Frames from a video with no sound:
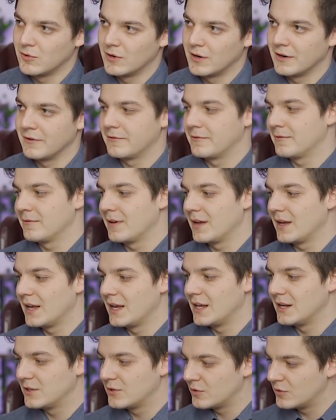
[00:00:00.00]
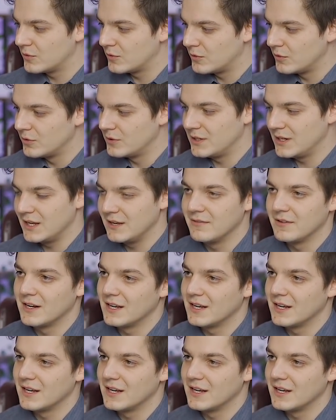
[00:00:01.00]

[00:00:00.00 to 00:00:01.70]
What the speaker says: or if it could even